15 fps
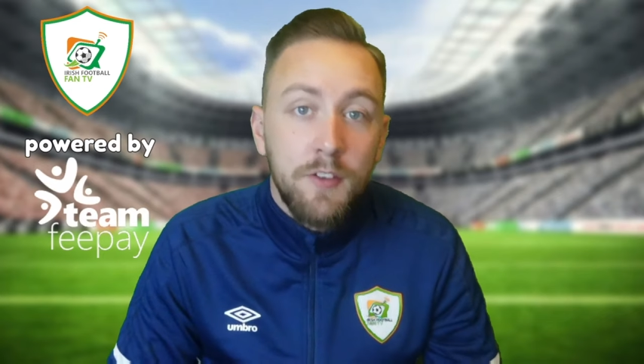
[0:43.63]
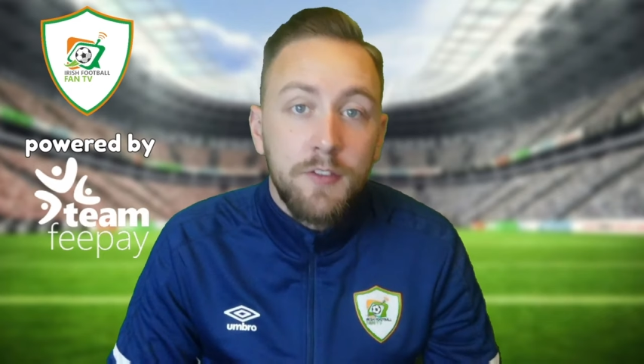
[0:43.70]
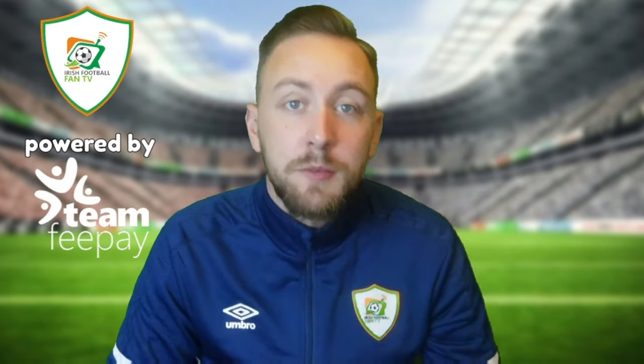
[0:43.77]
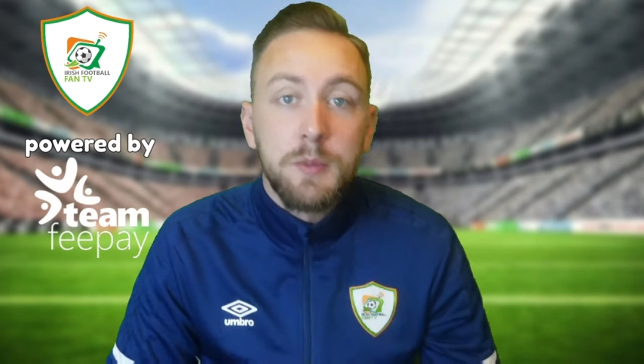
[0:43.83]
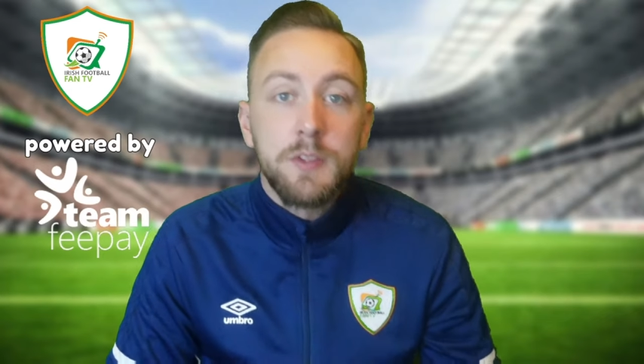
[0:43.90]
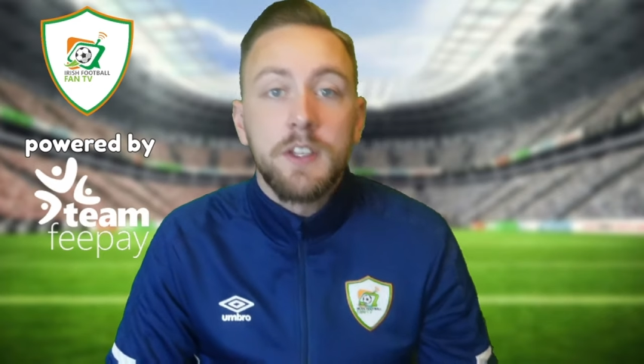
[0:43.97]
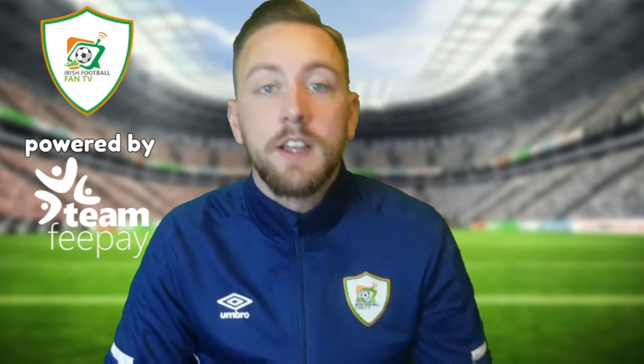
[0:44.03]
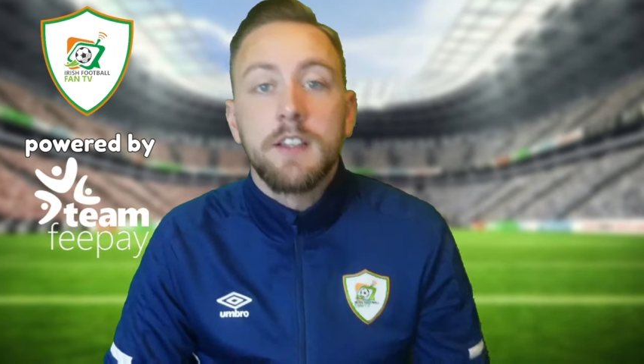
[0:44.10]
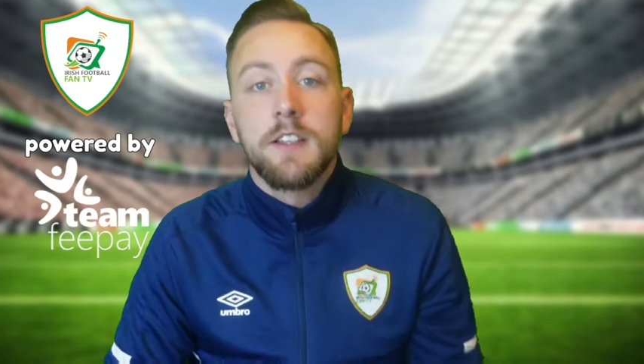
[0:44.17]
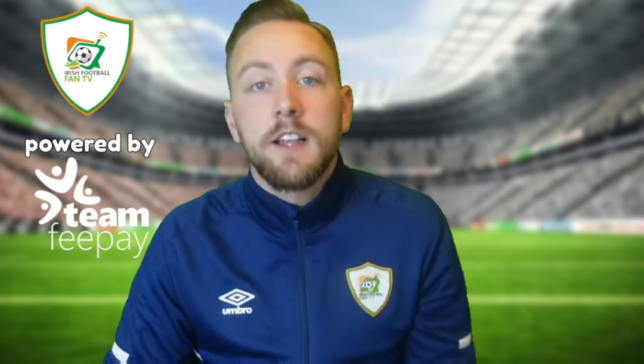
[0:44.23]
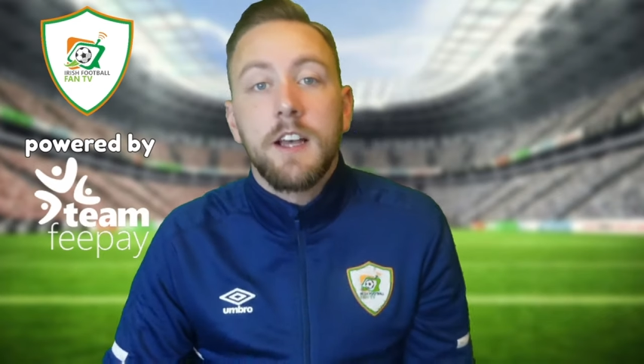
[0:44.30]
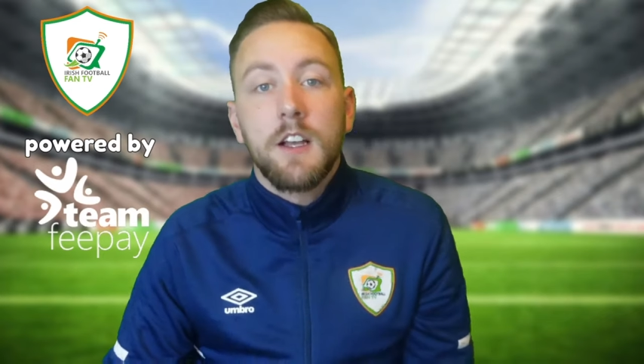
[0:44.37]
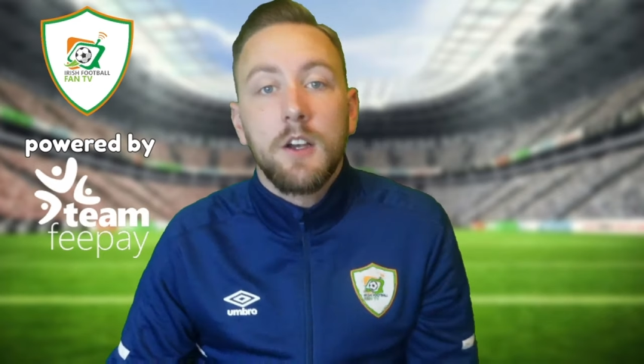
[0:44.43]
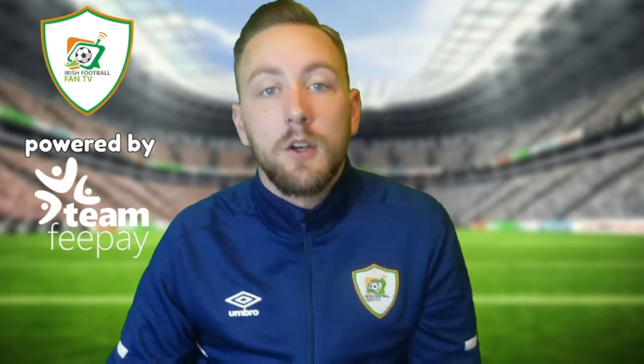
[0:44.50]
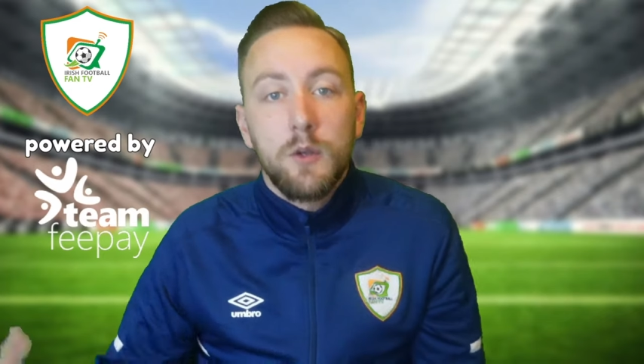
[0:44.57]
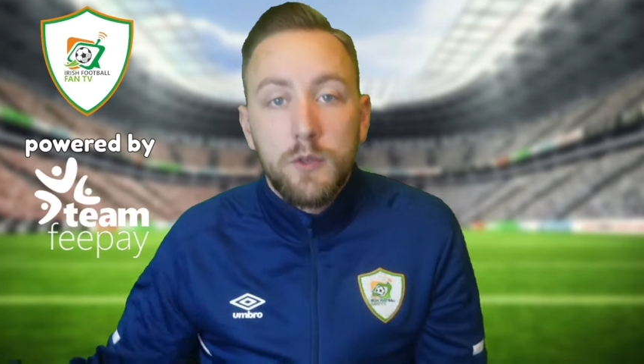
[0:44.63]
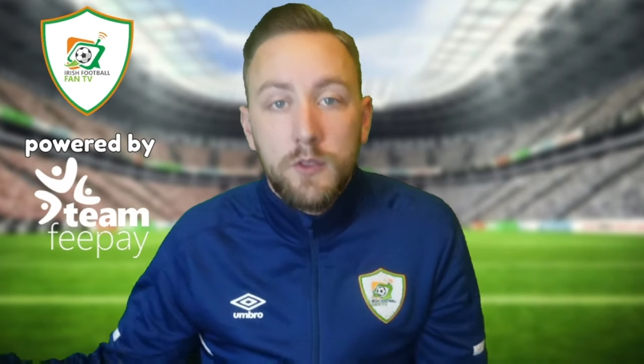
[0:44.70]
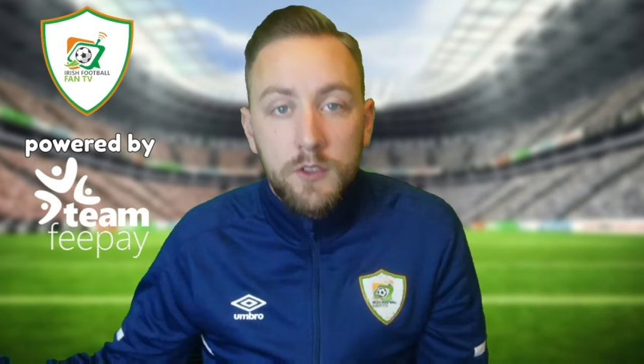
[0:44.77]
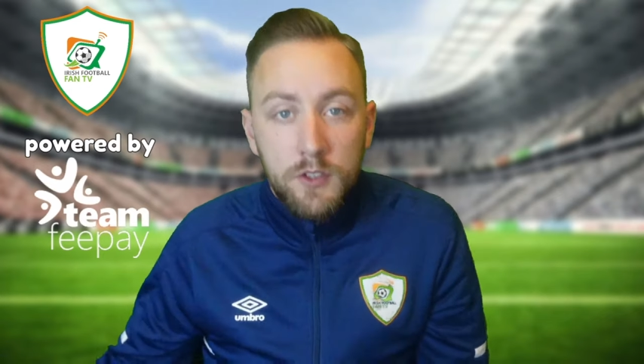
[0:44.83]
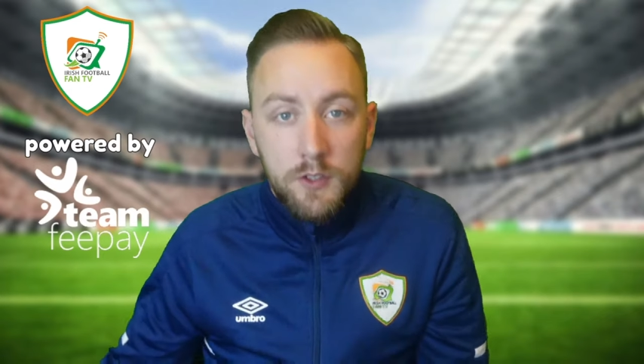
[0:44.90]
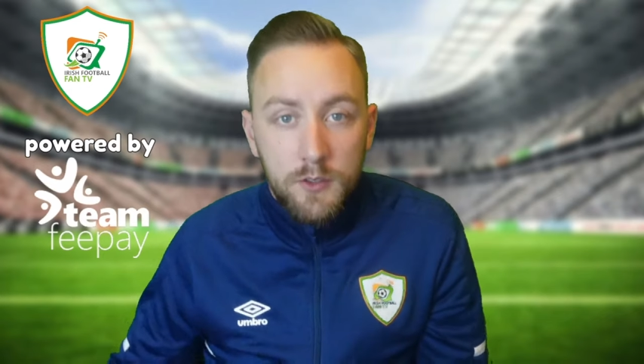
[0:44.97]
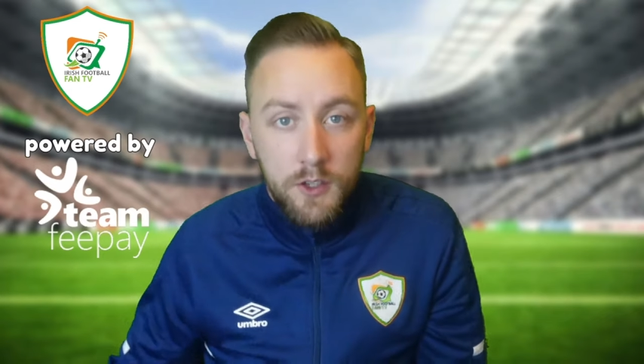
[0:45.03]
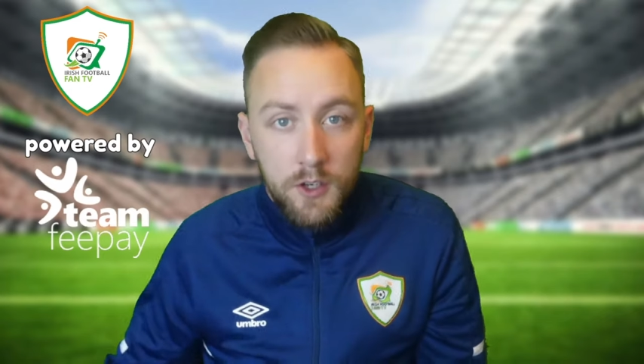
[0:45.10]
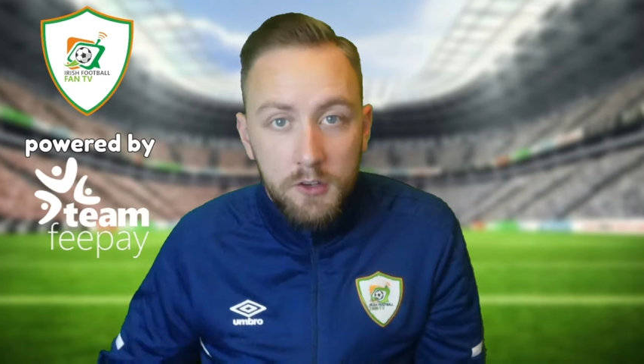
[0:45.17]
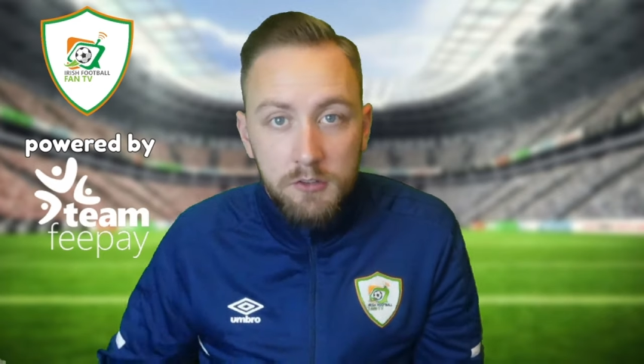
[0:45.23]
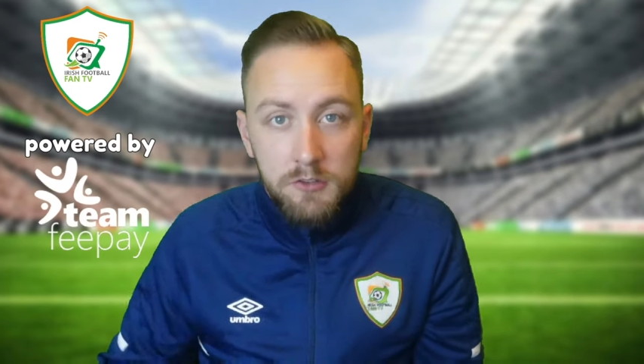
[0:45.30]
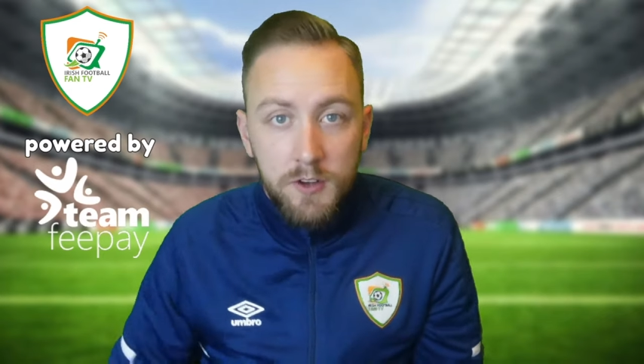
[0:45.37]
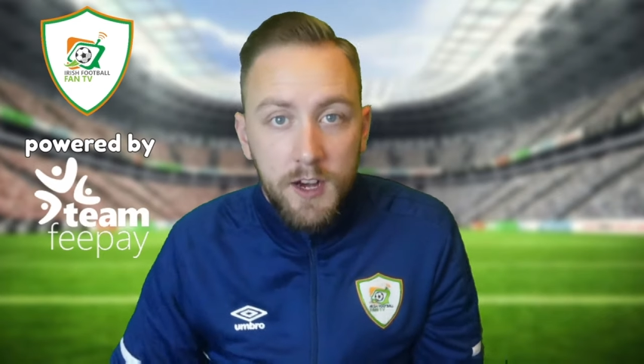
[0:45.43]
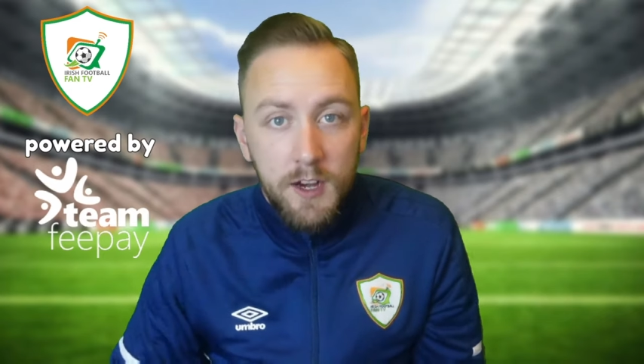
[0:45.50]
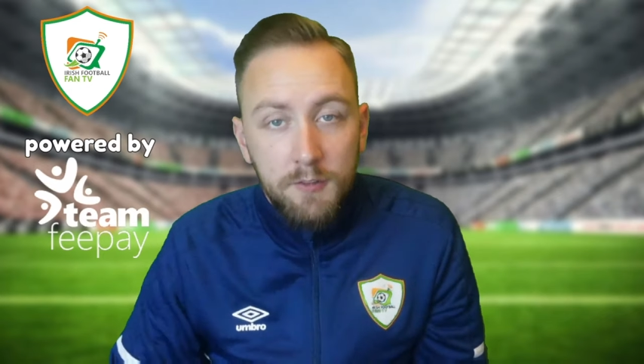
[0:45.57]
50% of that goes to the
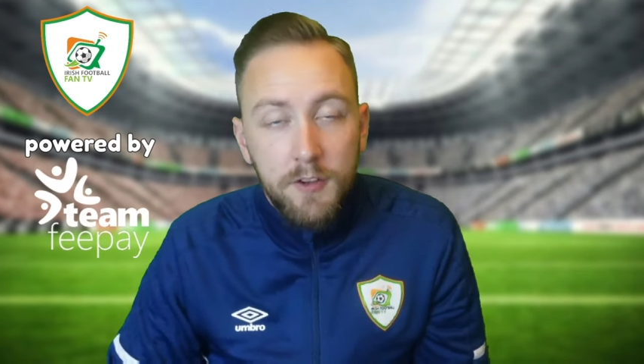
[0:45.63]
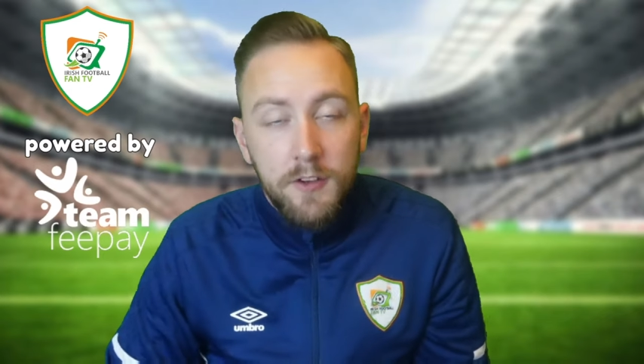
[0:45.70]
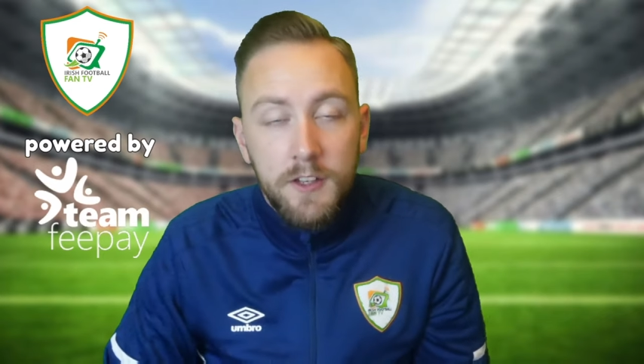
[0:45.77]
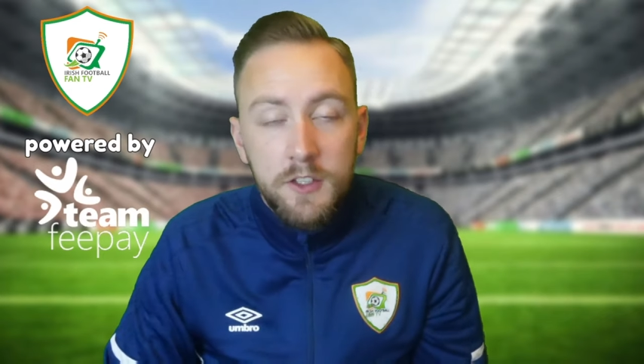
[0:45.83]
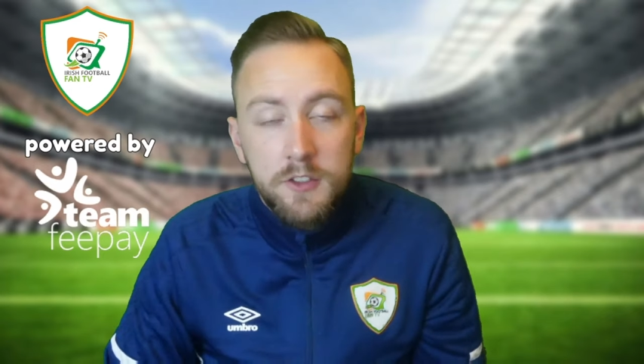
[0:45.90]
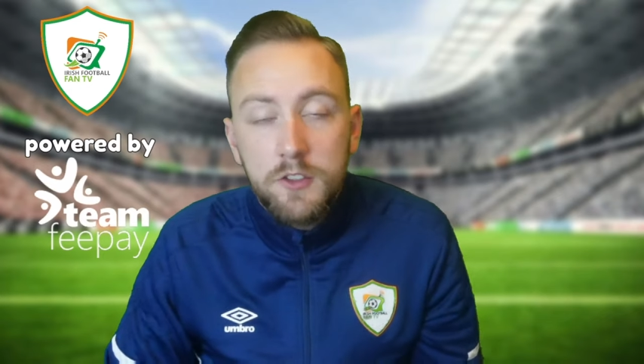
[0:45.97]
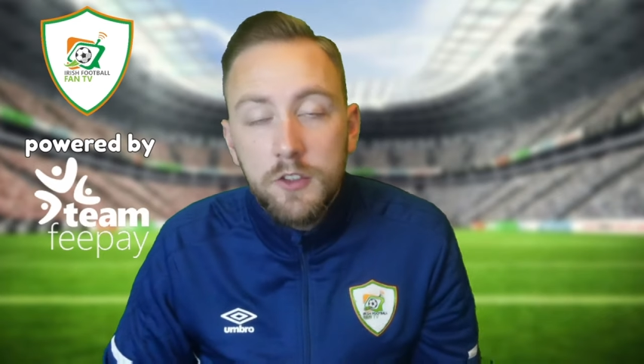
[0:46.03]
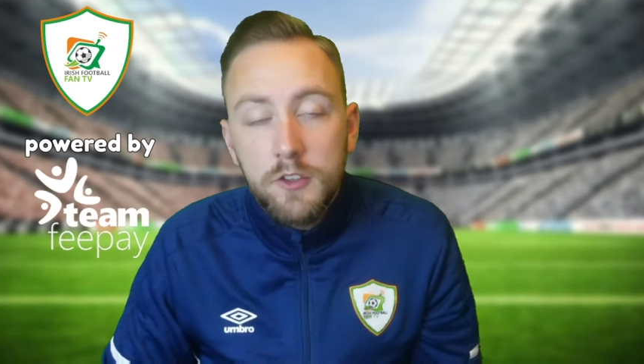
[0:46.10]
Irish Heart Foundation,